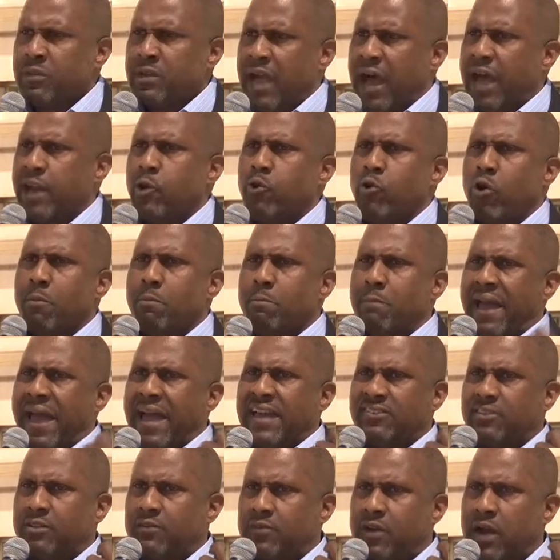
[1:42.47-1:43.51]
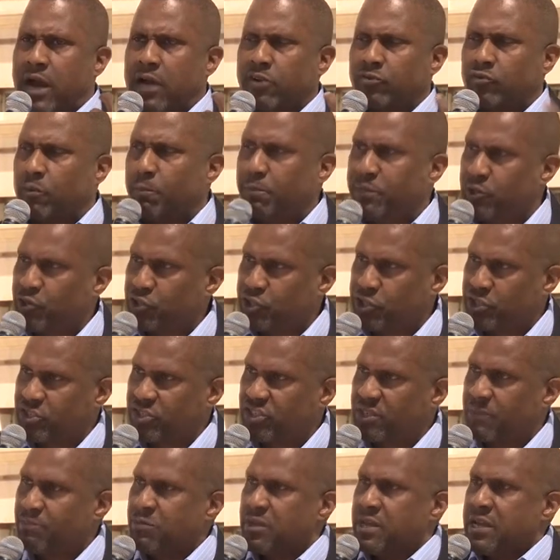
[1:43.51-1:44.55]
I knew her massive
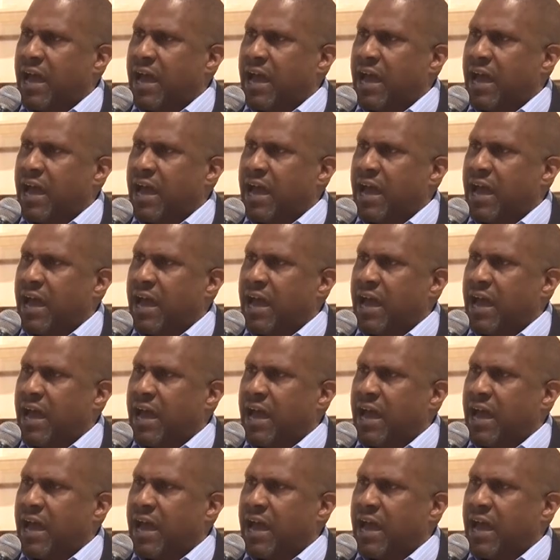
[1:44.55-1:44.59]
contributions.